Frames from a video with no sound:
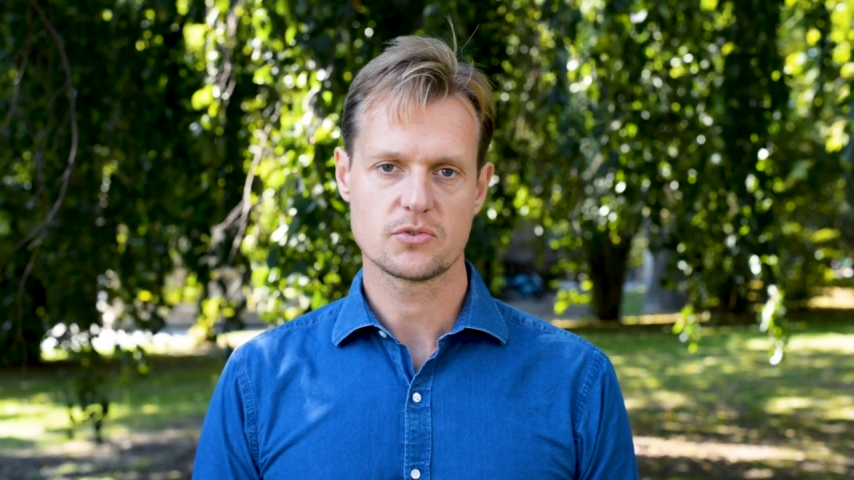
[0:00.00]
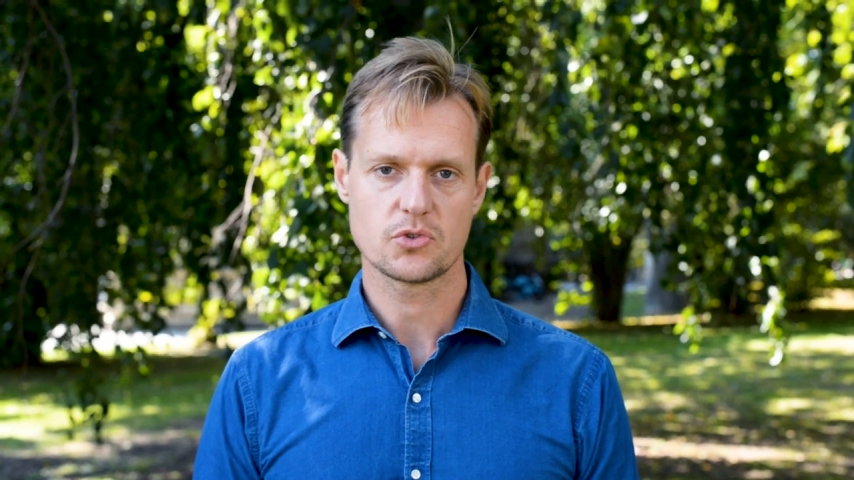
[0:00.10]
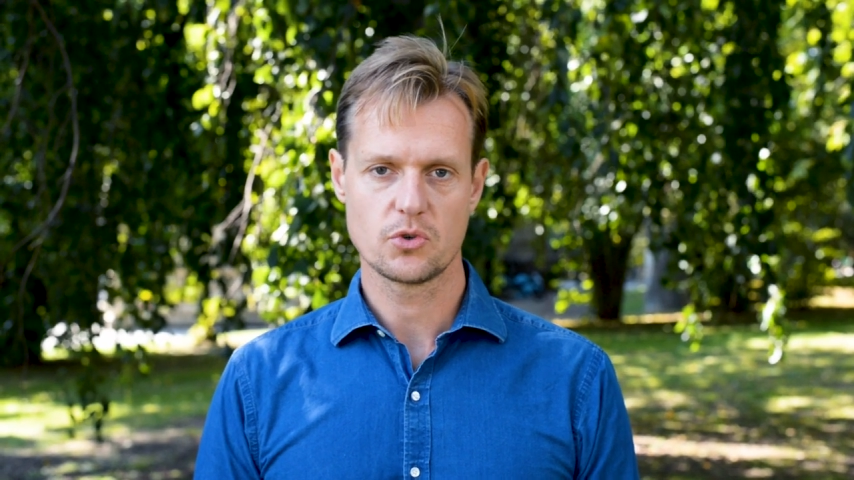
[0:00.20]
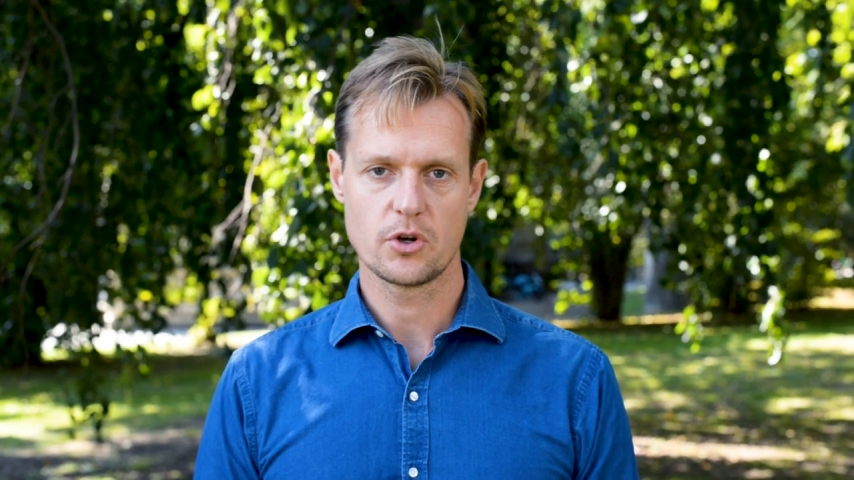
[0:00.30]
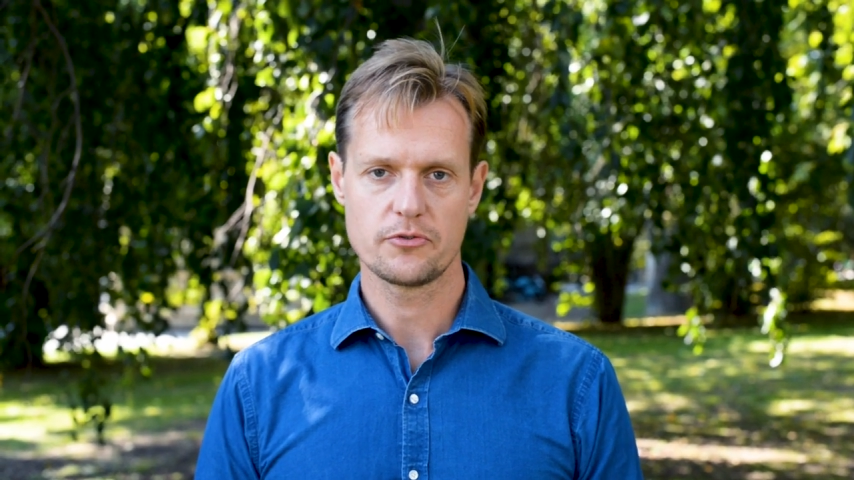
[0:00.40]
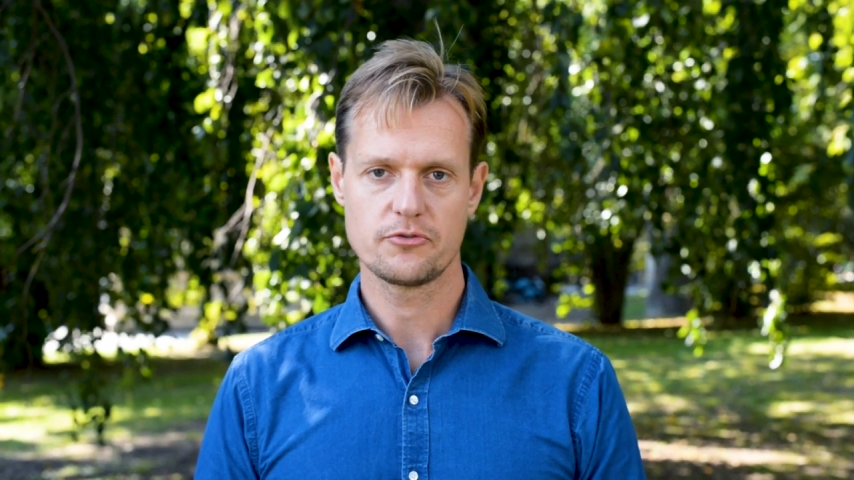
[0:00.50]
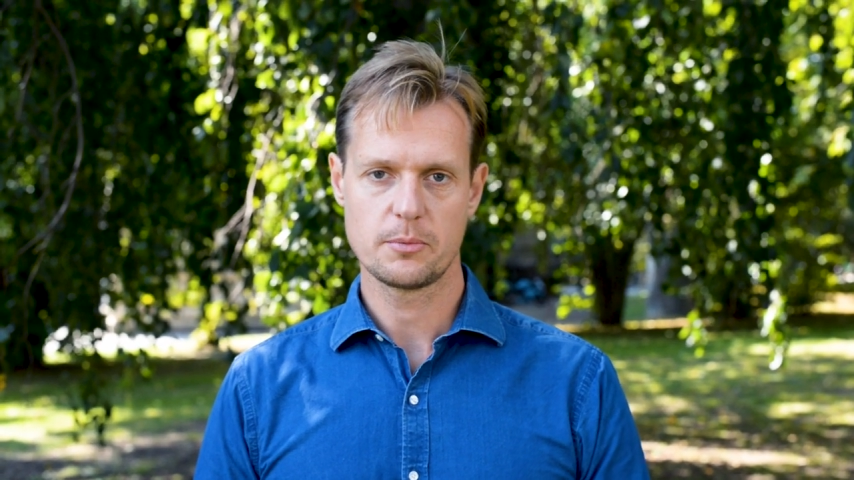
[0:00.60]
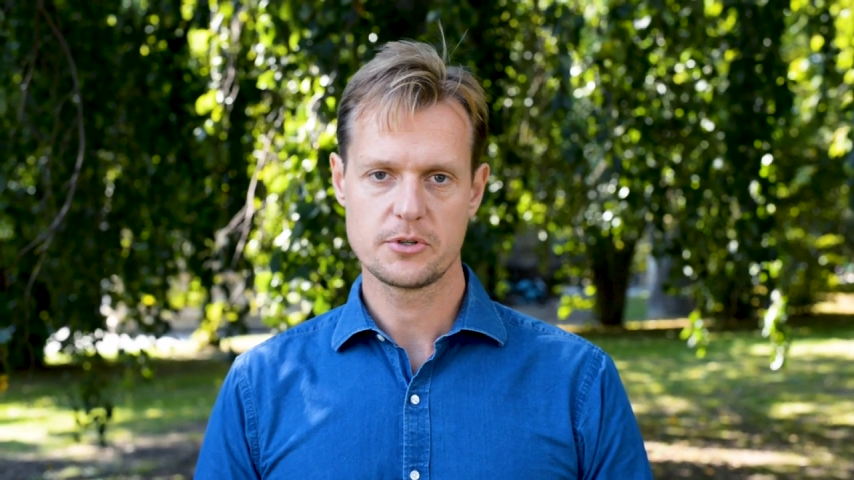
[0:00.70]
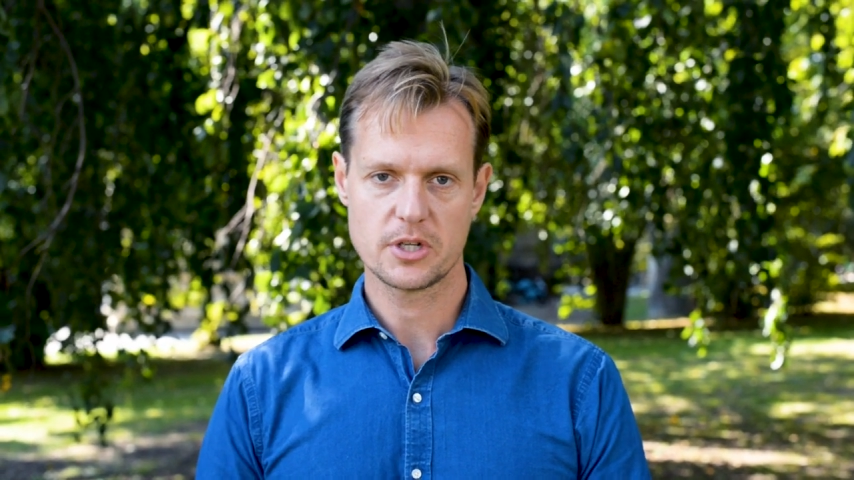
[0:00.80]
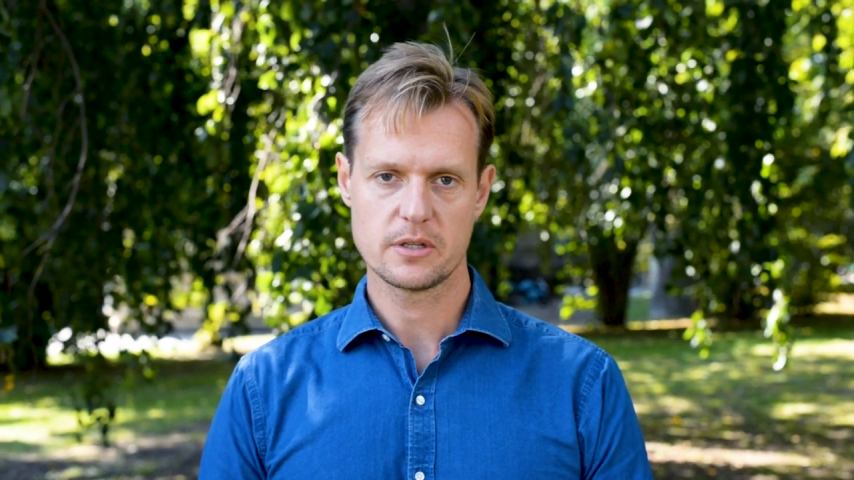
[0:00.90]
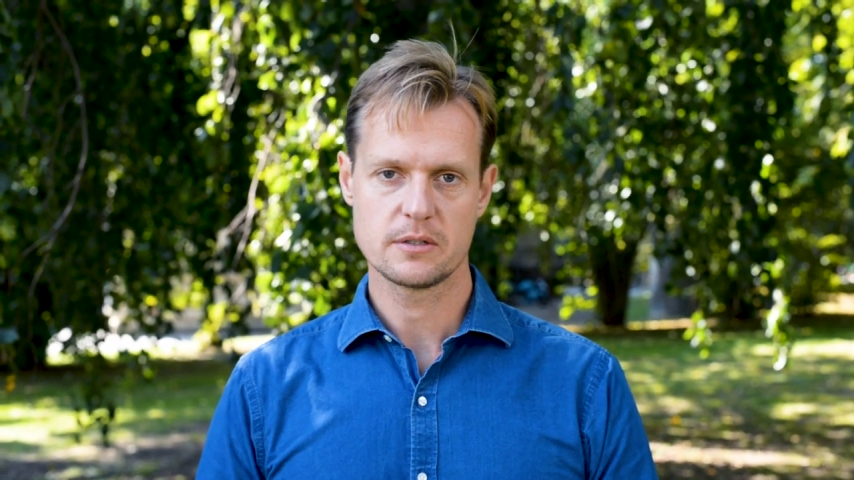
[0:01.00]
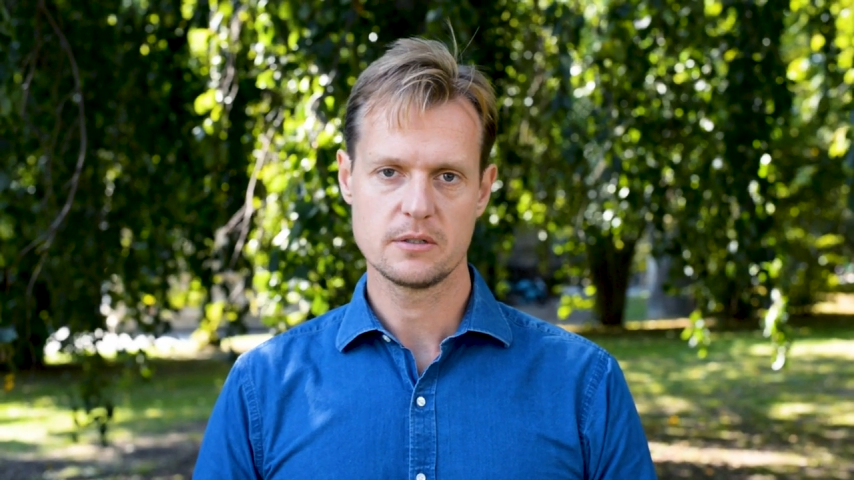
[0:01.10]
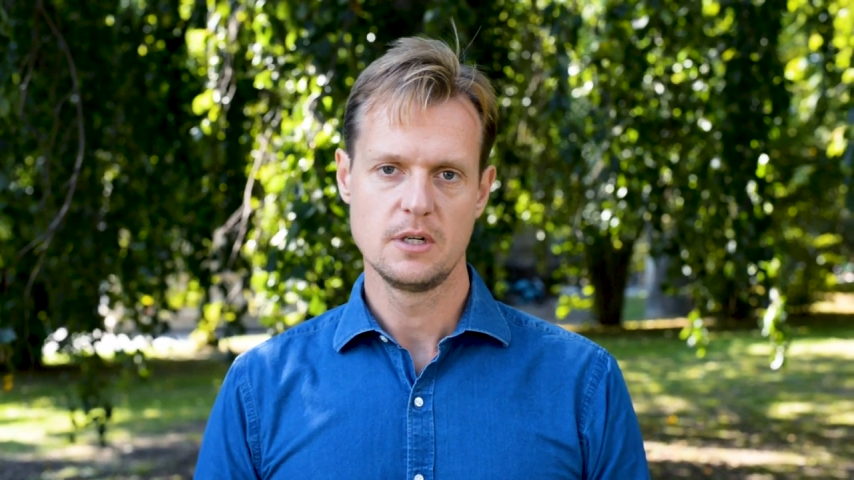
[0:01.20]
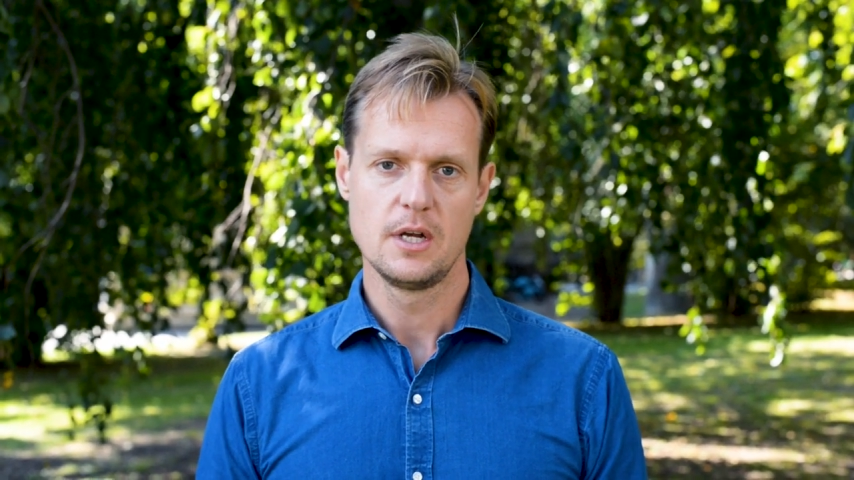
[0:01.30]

to learn from each other